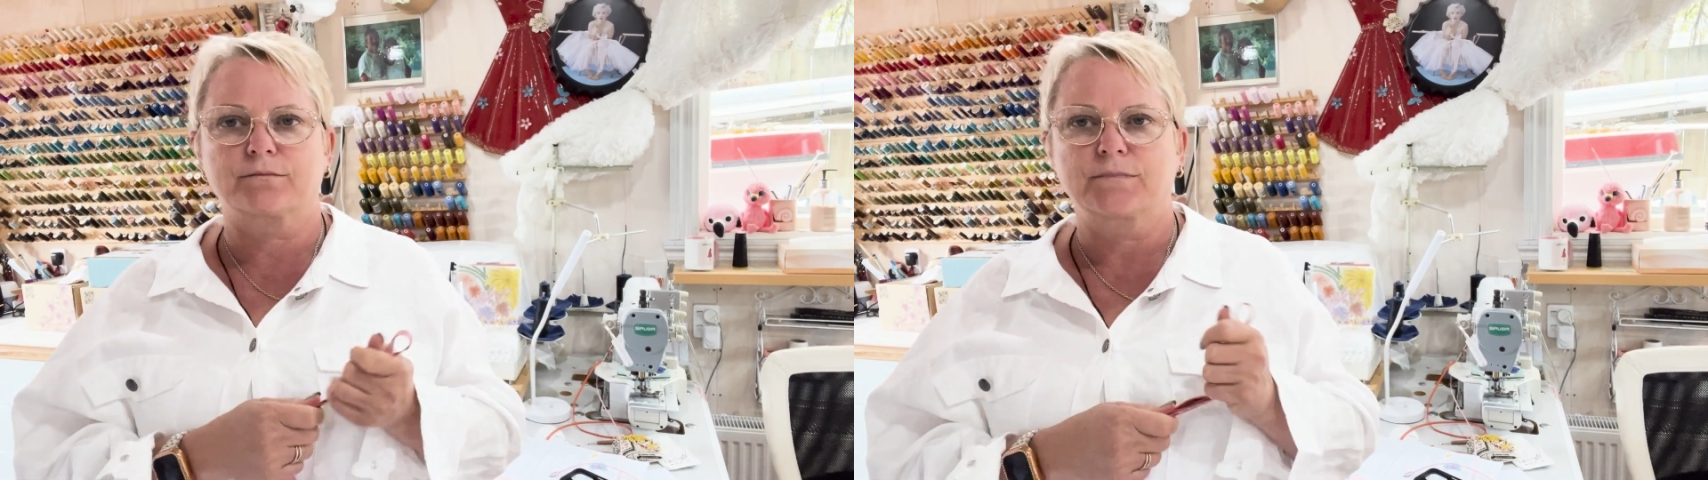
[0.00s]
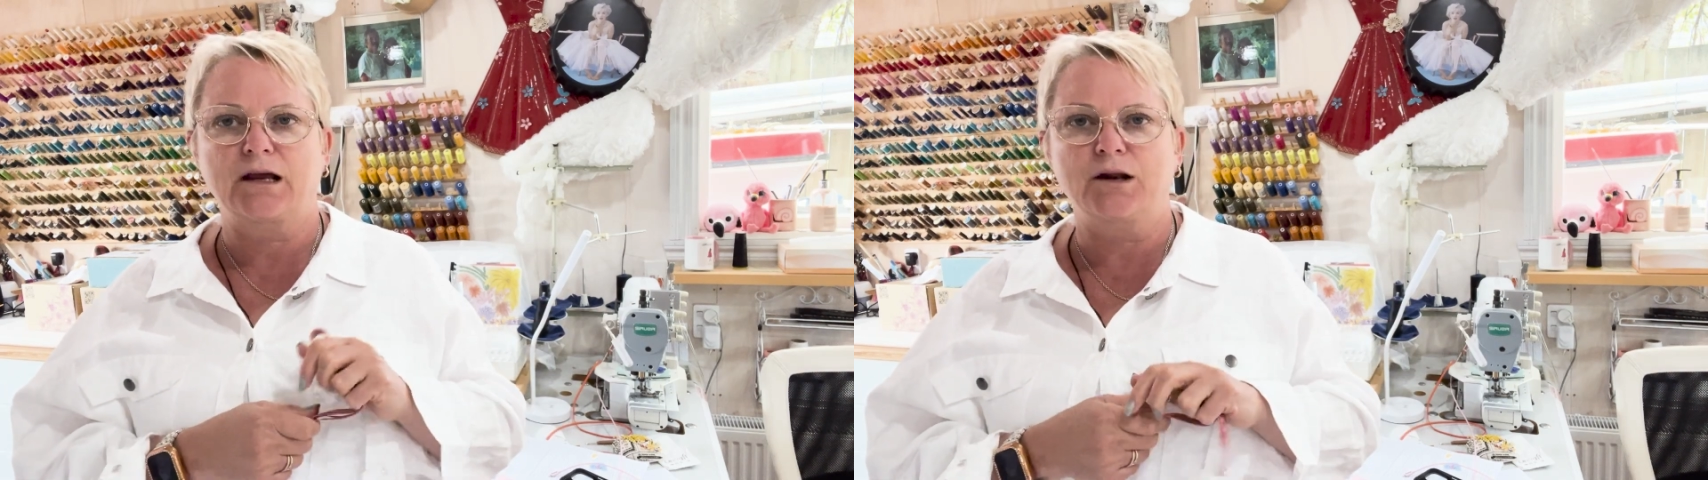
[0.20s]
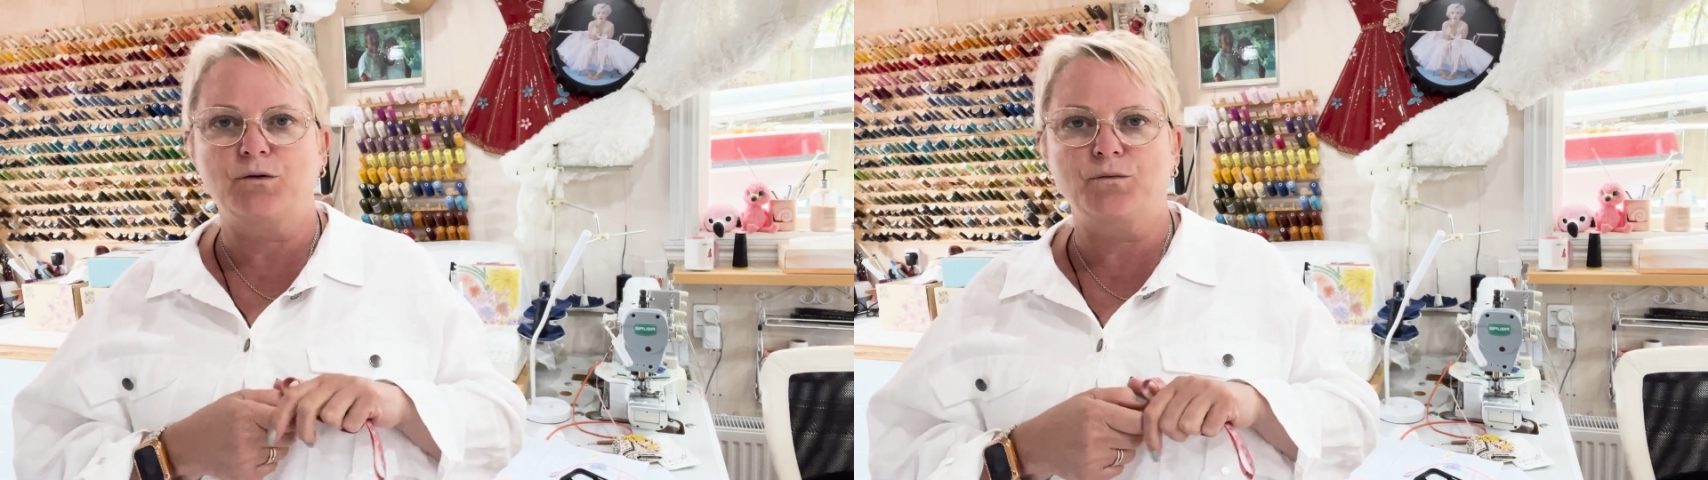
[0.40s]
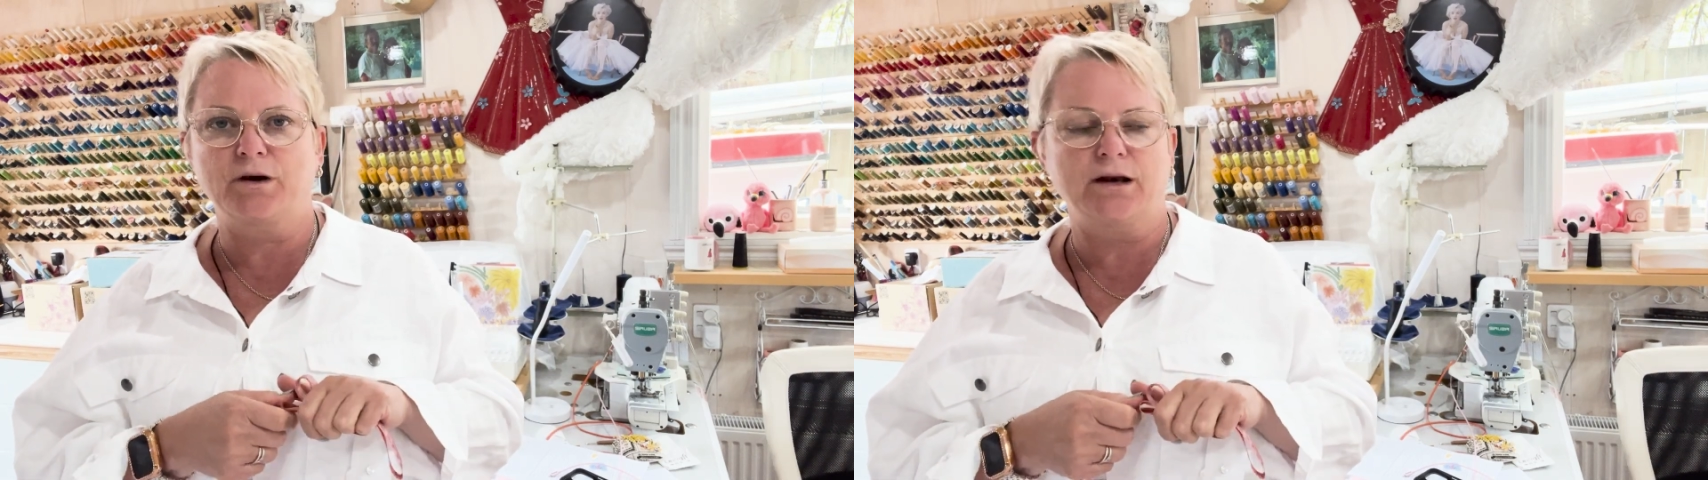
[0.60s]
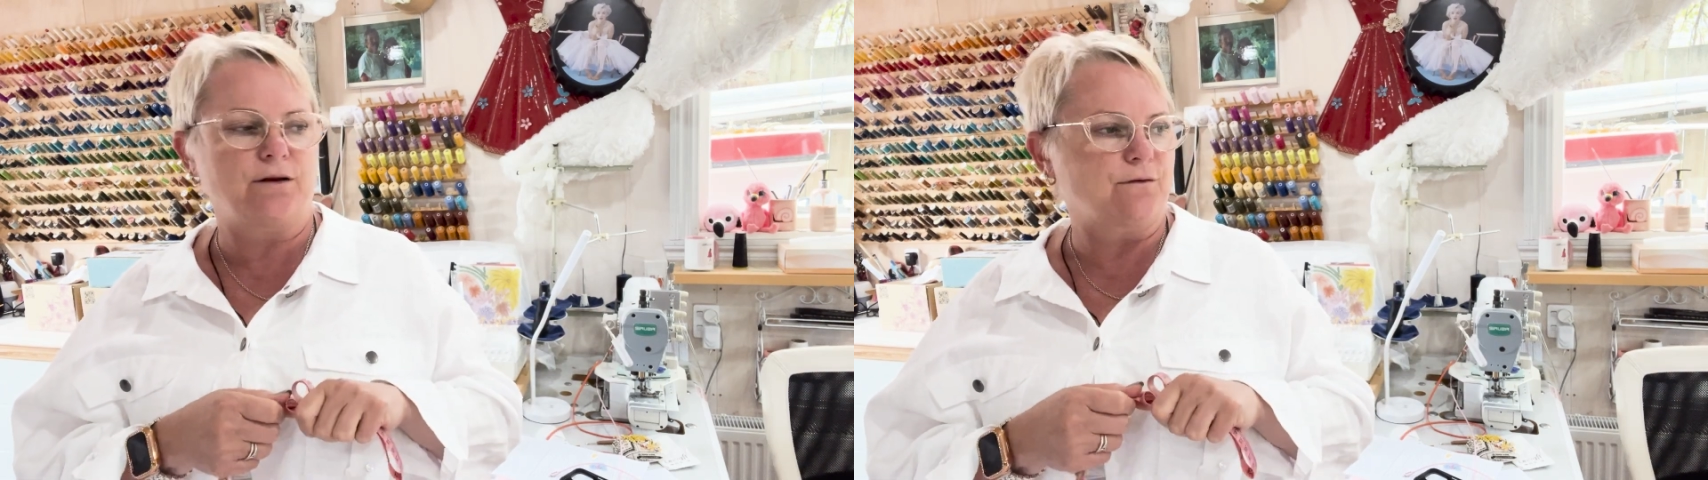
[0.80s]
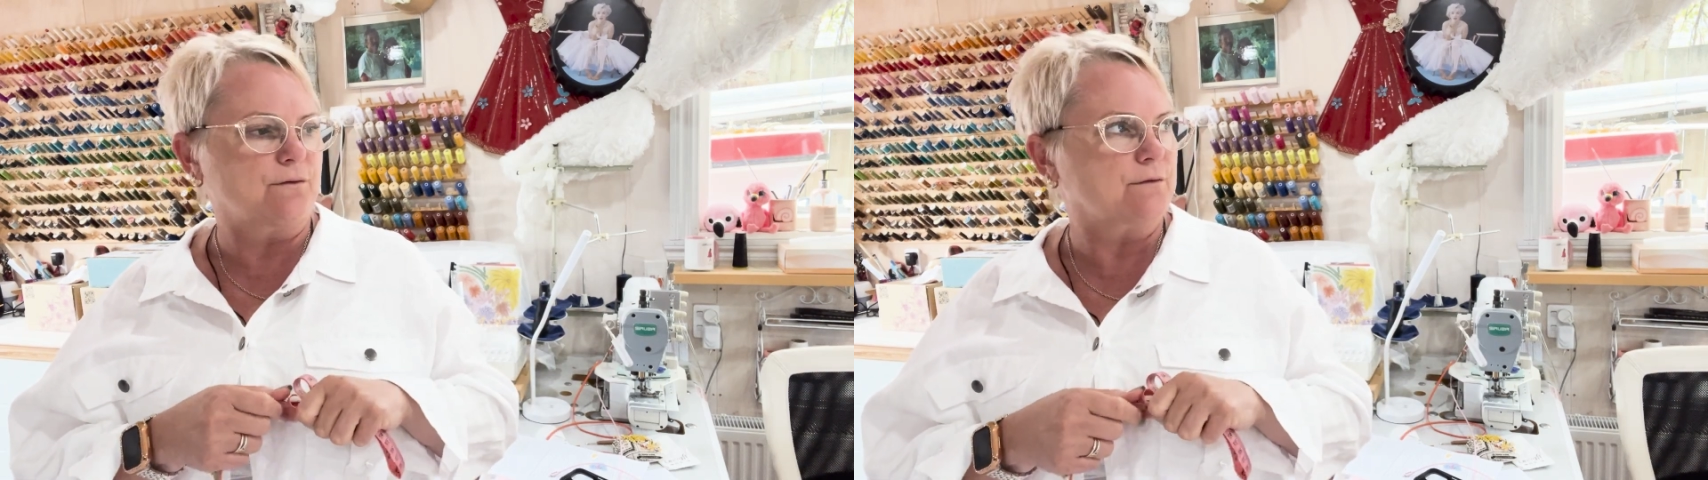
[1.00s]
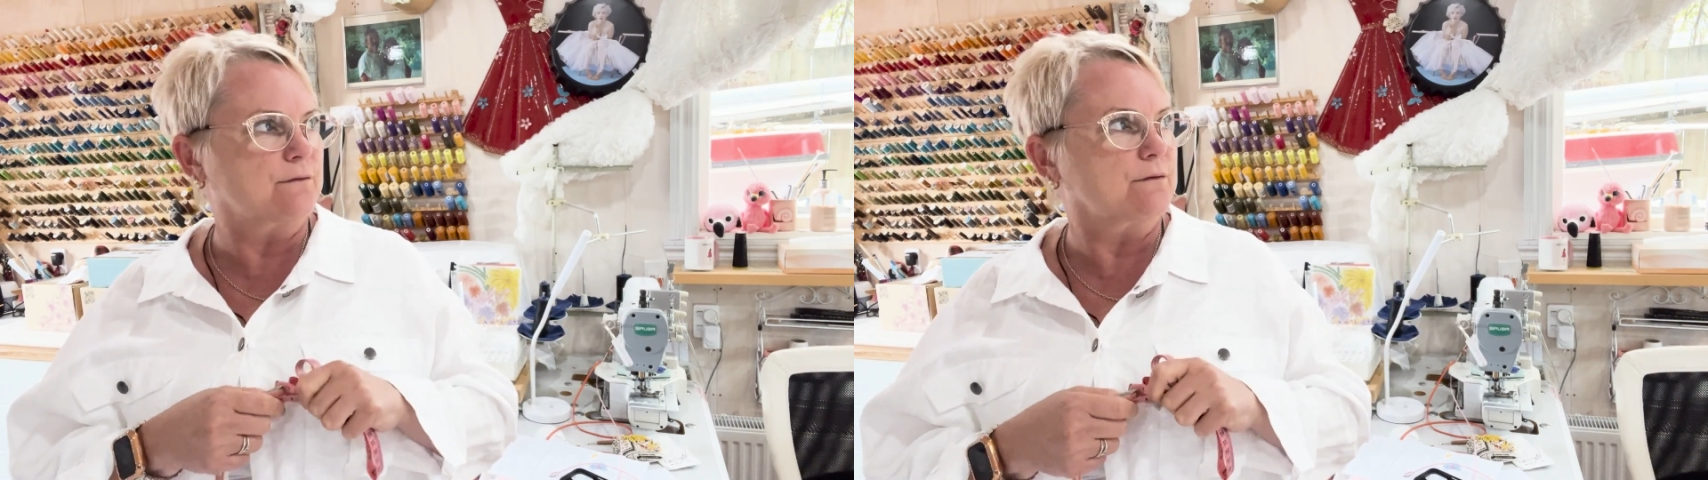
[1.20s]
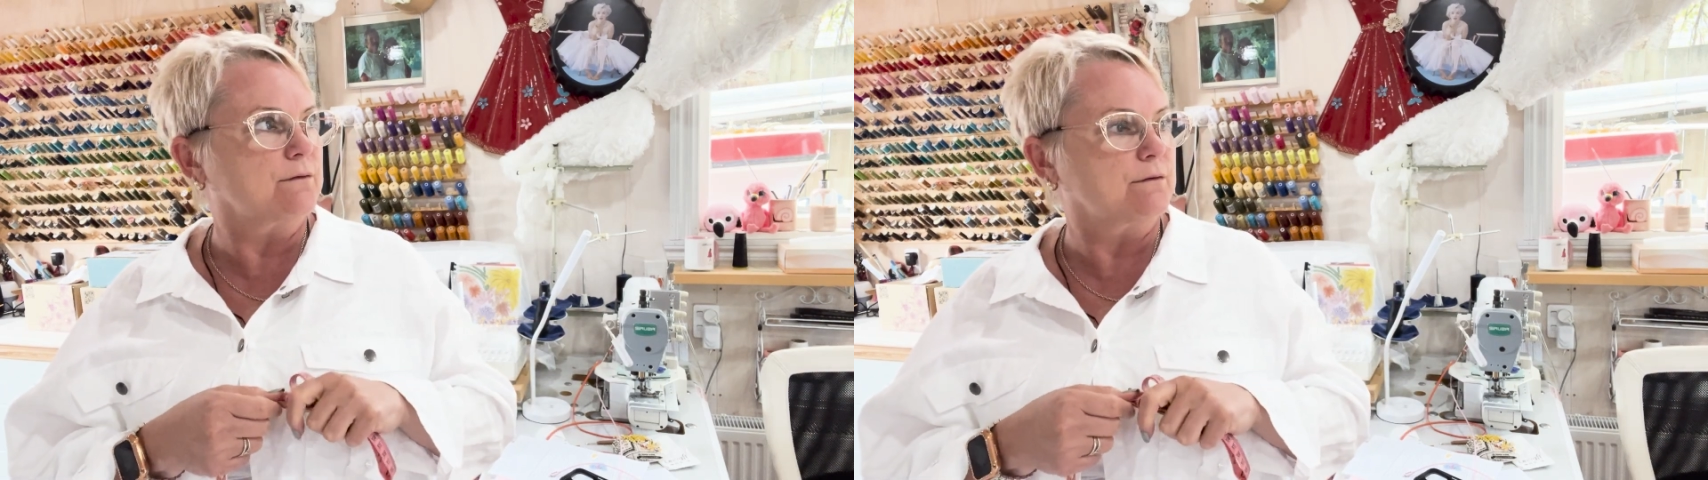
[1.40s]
Anyone want any dogs?